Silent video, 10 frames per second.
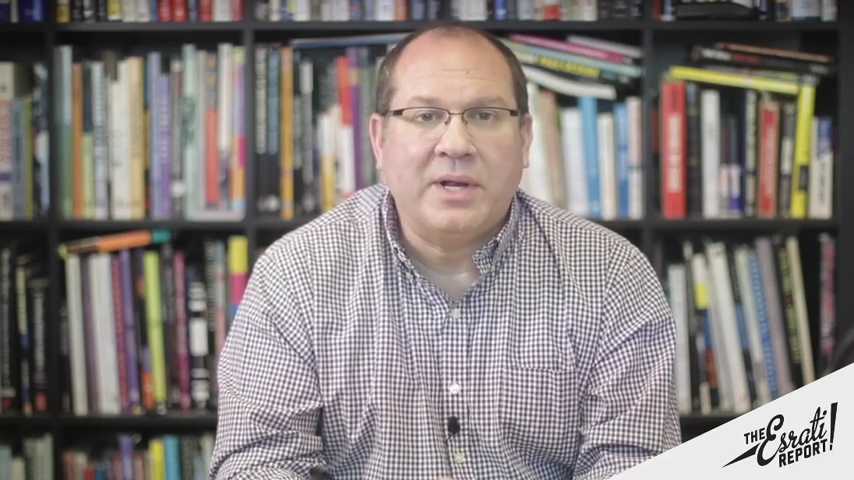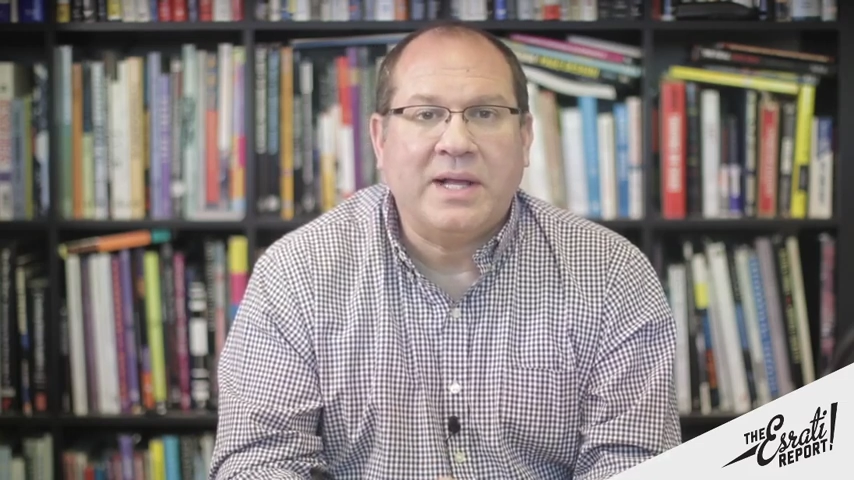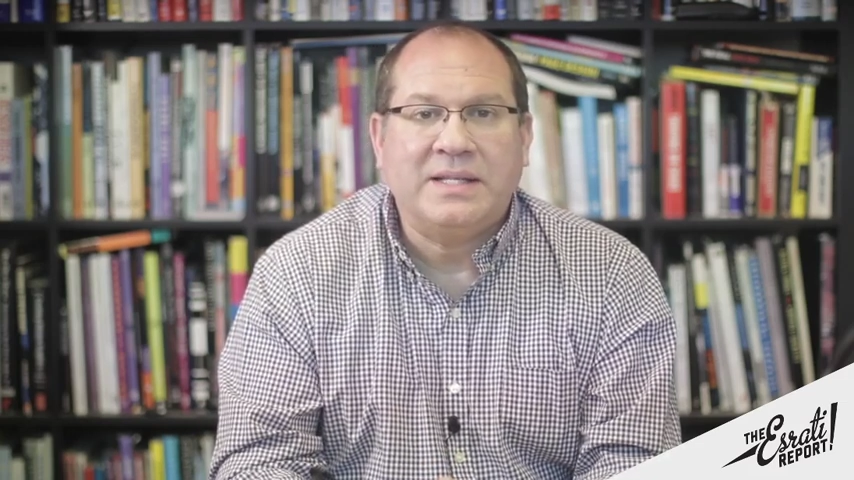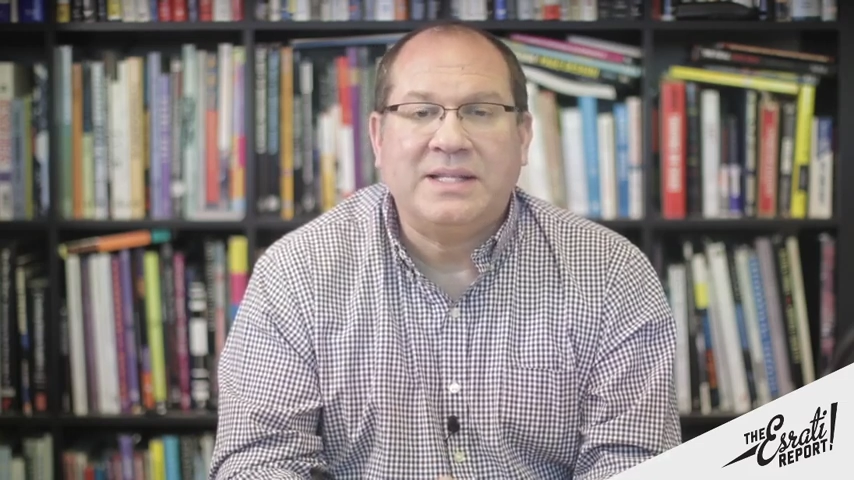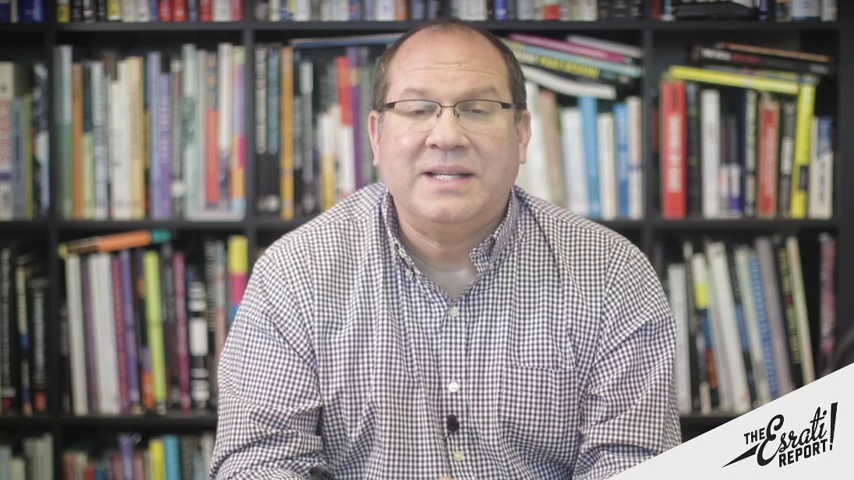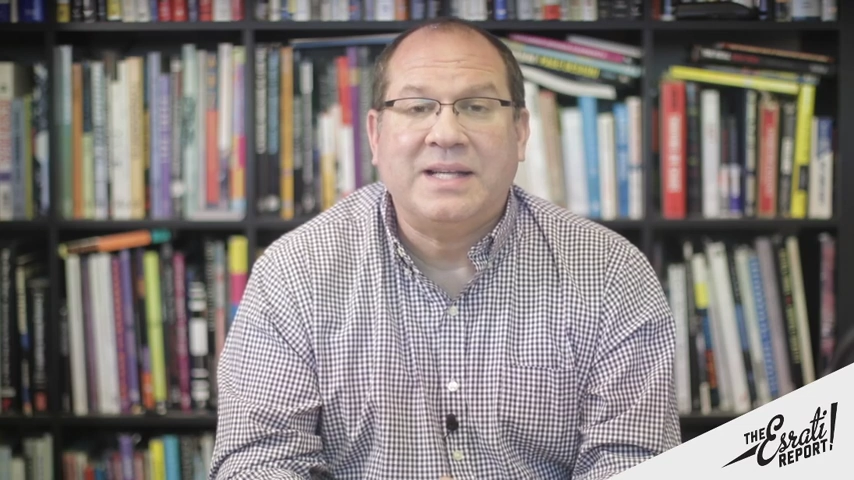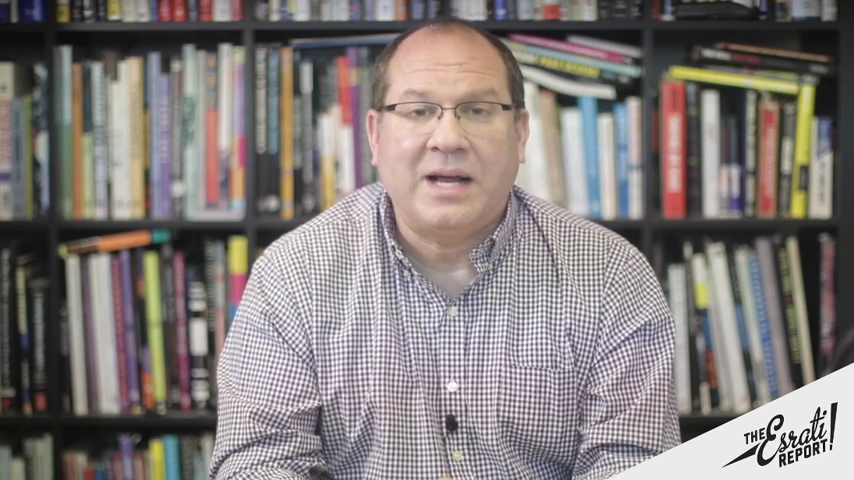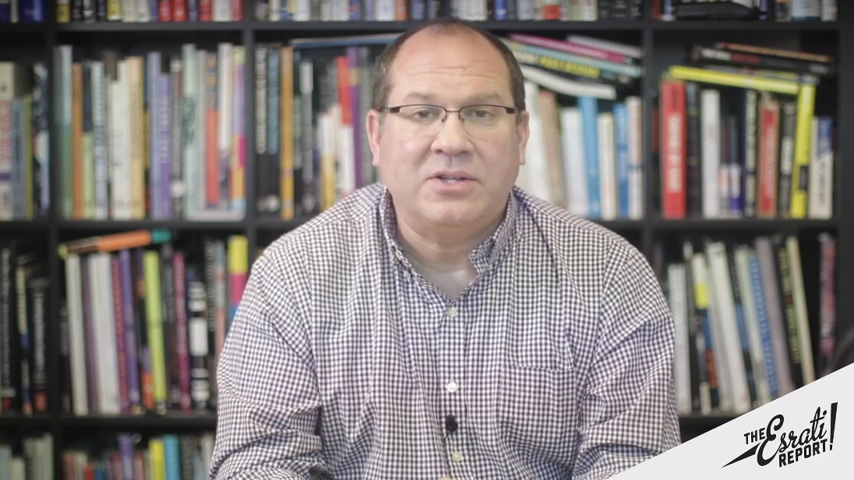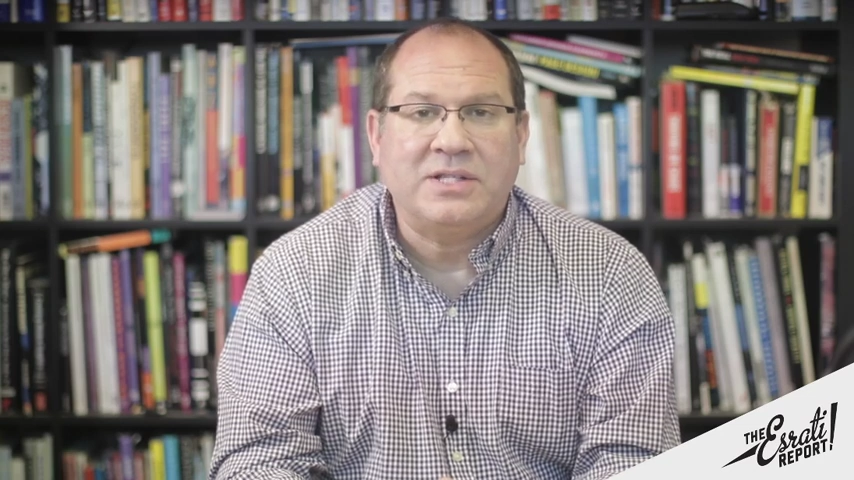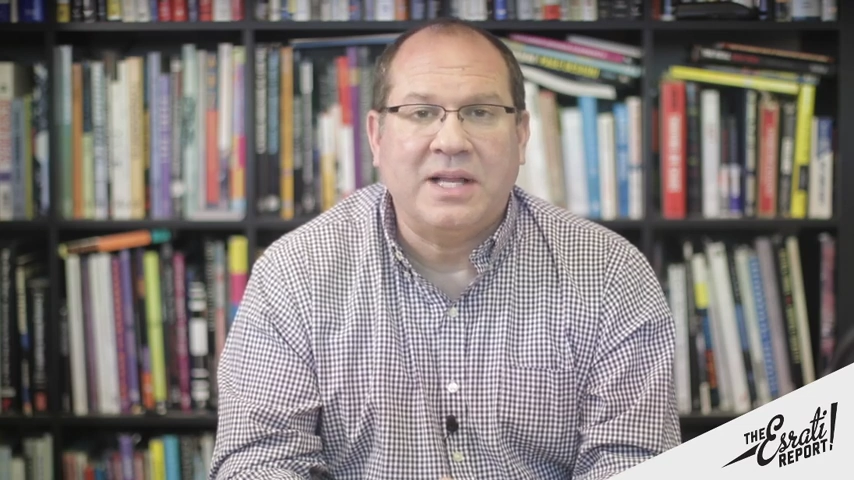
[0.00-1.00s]
against the
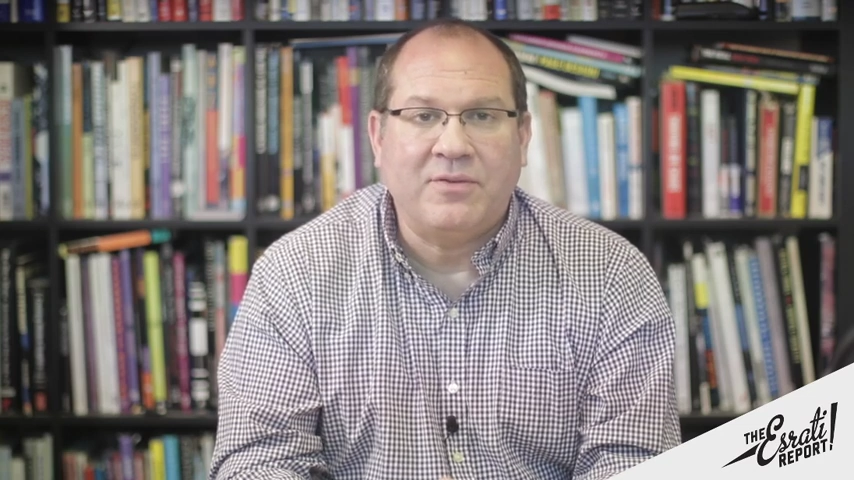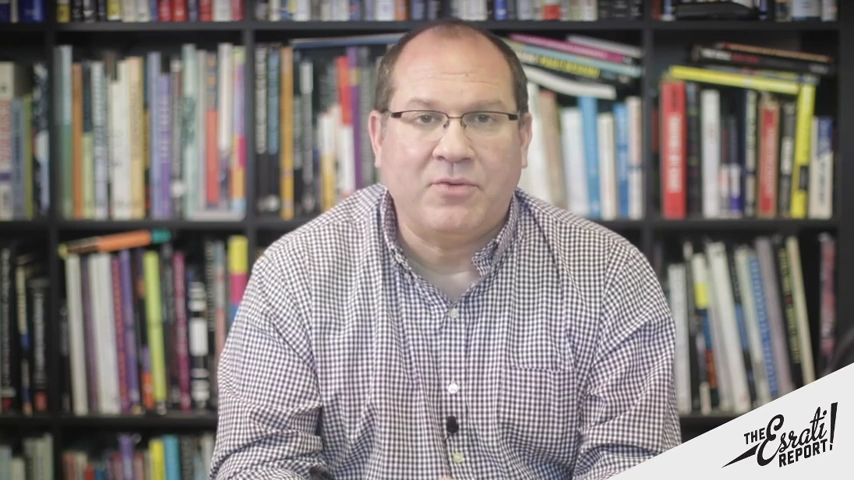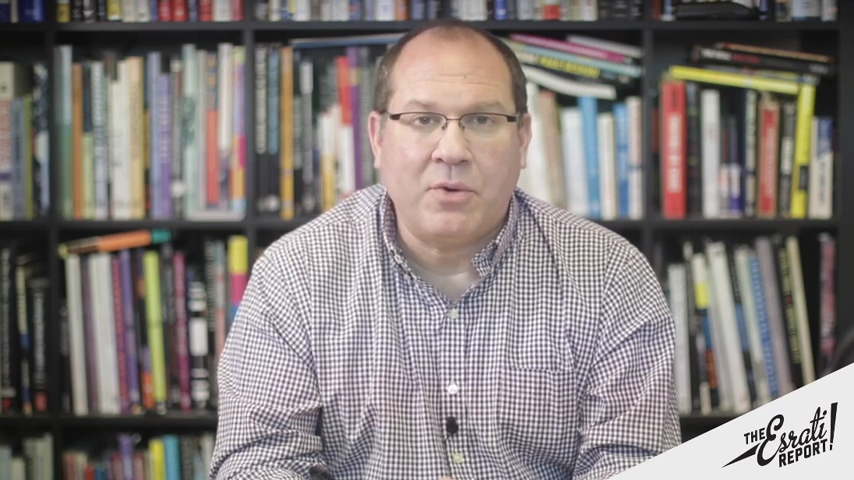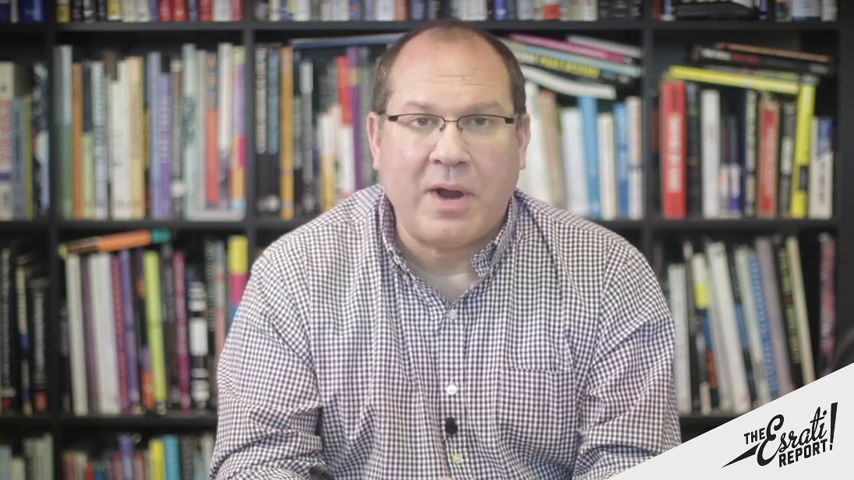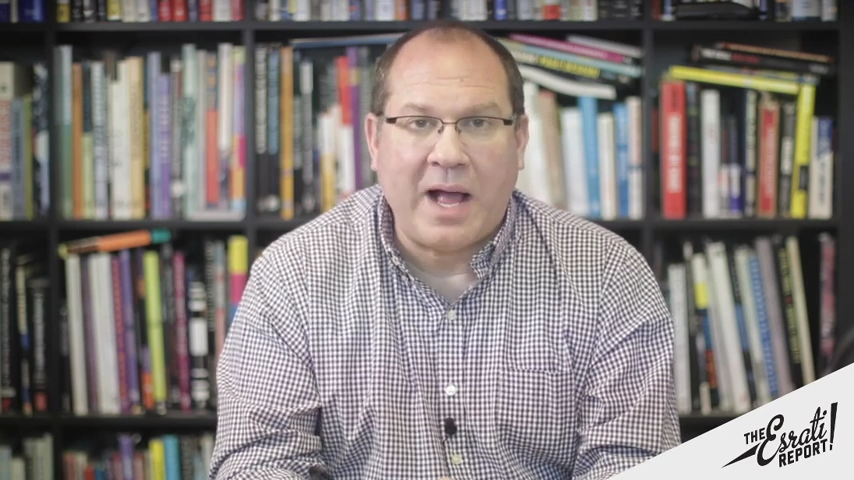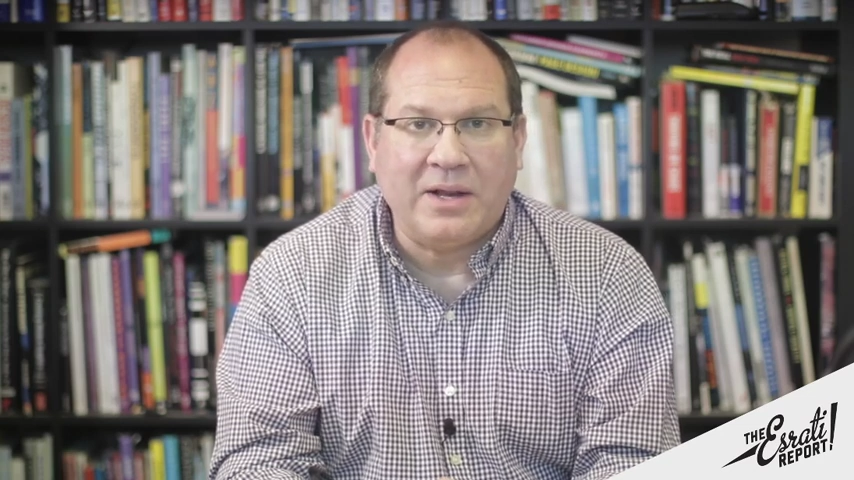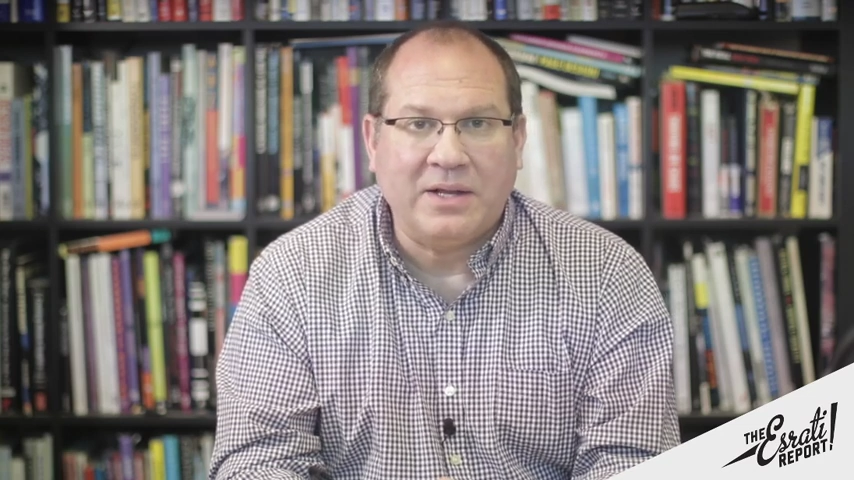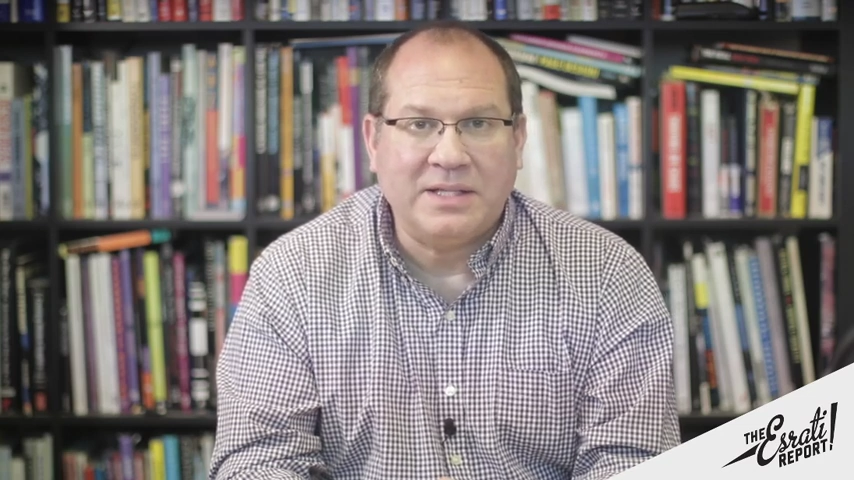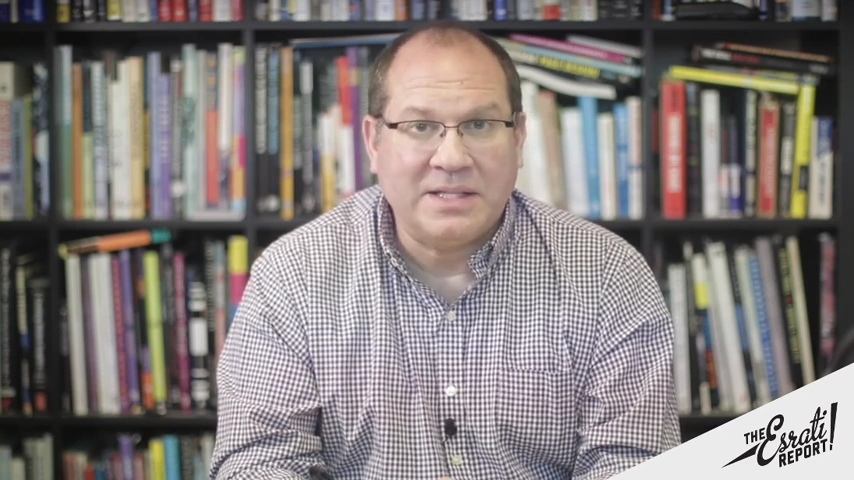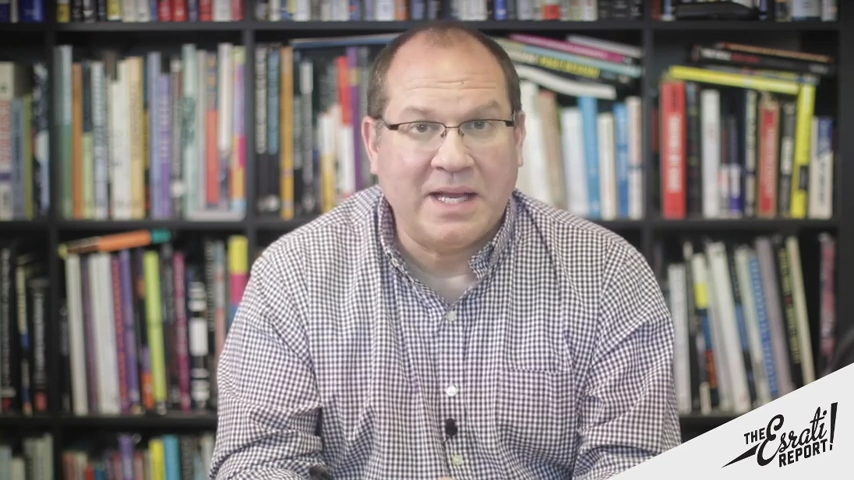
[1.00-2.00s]
entire state of Rhode Island,